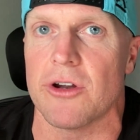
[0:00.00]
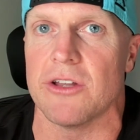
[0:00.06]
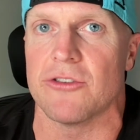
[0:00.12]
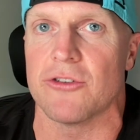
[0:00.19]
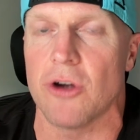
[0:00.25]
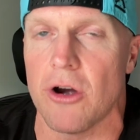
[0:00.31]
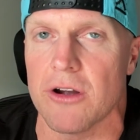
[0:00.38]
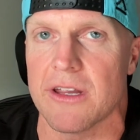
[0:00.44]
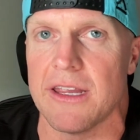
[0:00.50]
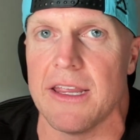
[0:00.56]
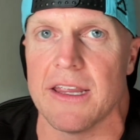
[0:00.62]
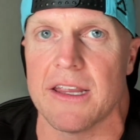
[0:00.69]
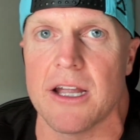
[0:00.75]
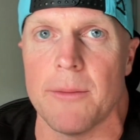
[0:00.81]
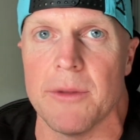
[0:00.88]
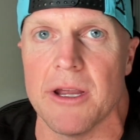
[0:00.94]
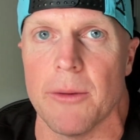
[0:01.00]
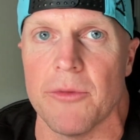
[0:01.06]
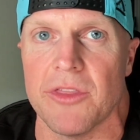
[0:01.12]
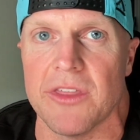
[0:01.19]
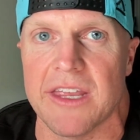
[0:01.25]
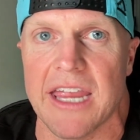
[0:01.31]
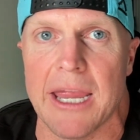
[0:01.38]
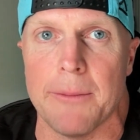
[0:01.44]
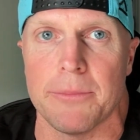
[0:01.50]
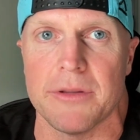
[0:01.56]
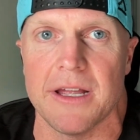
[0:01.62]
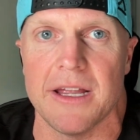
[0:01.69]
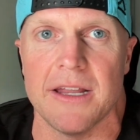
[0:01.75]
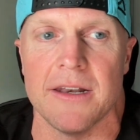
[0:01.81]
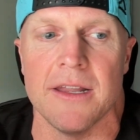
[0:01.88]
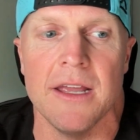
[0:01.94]
and talking and coming up with the game
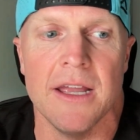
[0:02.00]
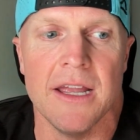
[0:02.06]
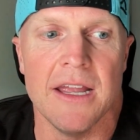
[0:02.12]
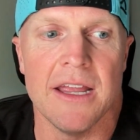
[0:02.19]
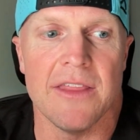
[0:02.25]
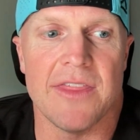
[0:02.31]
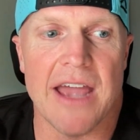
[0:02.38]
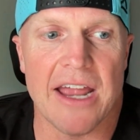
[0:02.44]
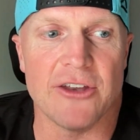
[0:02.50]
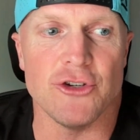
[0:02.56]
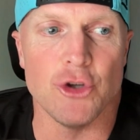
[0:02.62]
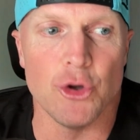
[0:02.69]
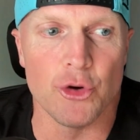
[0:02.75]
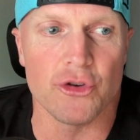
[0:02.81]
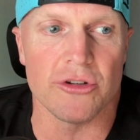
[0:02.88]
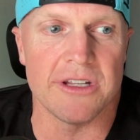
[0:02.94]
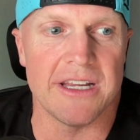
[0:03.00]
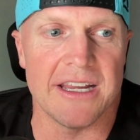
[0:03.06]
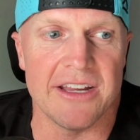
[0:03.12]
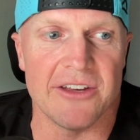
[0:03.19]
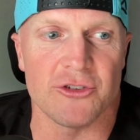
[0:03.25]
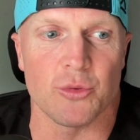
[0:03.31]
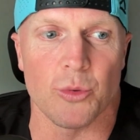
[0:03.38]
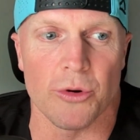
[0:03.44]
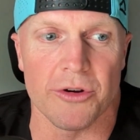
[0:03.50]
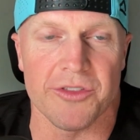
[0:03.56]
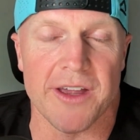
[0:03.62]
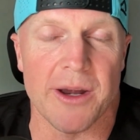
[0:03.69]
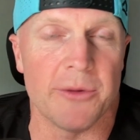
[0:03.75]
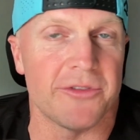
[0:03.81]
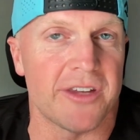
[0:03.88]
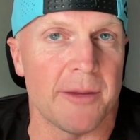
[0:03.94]
plan. That usually is worth,
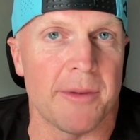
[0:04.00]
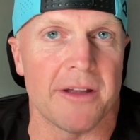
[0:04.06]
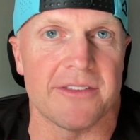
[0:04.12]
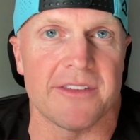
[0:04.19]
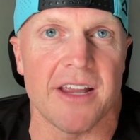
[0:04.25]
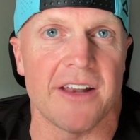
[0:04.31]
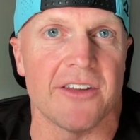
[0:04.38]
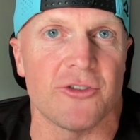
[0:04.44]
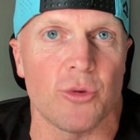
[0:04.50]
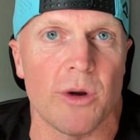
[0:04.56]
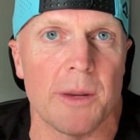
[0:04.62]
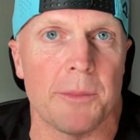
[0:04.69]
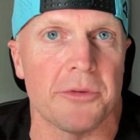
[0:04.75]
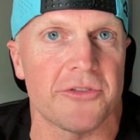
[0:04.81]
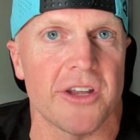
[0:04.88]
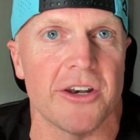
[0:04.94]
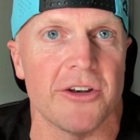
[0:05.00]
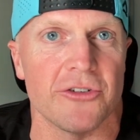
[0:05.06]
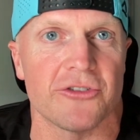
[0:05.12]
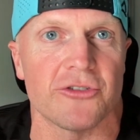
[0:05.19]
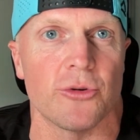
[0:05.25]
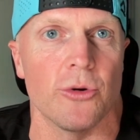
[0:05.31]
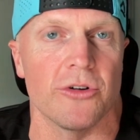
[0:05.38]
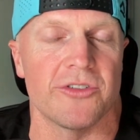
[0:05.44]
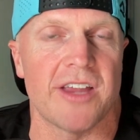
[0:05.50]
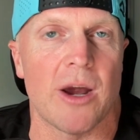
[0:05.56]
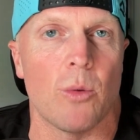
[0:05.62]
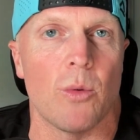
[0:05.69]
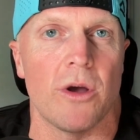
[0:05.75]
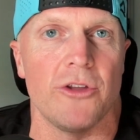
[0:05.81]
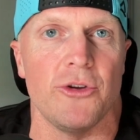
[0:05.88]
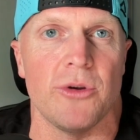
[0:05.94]
I would say, about 10 to 20% of your scores, how
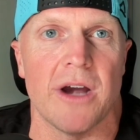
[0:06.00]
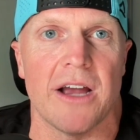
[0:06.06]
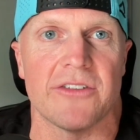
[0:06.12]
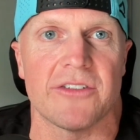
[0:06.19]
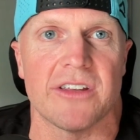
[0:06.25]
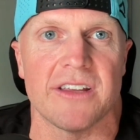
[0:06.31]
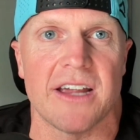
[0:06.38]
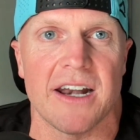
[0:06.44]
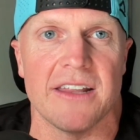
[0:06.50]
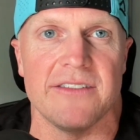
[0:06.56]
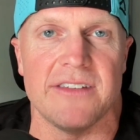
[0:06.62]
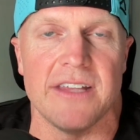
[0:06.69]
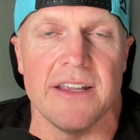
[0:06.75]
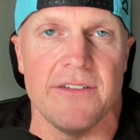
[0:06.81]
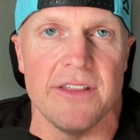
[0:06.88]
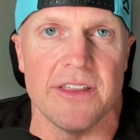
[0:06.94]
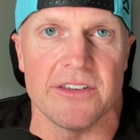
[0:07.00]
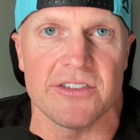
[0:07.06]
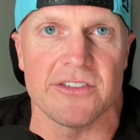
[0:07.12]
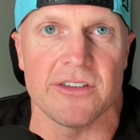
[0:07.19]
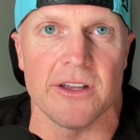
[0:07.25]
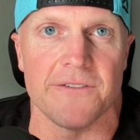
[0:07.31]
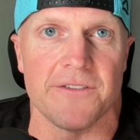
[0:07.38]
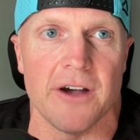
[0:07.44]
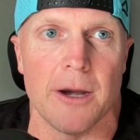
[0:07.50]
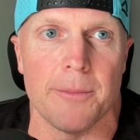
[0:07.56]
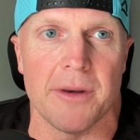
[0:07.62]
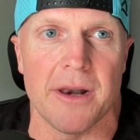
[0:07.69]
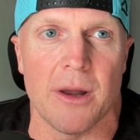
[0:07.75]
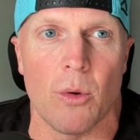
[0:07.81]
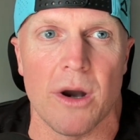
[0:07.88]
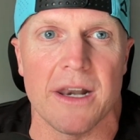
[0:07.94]
well you guys can kind of divvy this stuff up.
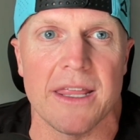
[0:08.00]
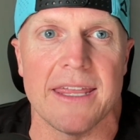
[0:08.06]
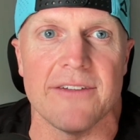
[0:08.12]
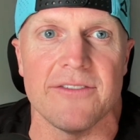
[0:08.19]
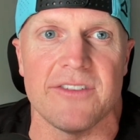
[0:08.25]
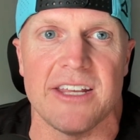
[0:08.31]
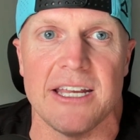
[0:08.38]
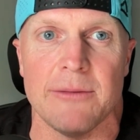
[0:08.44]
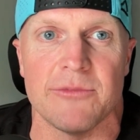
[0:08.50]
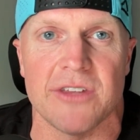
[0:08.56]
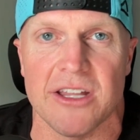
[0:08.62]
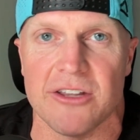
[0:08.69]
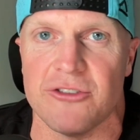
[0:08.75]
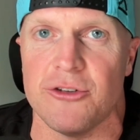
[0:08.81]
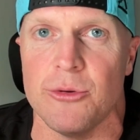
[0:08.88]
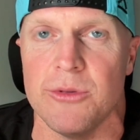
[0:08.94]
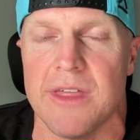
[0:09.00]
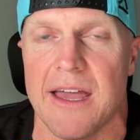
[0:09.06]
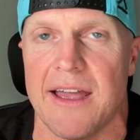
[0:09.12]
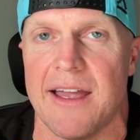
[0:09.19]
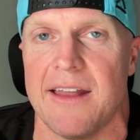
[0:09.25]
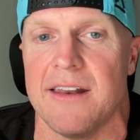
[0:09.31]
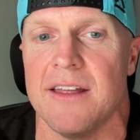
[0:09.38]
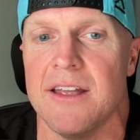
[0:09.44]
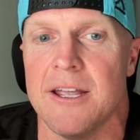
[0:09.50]
And I want to give teams that do that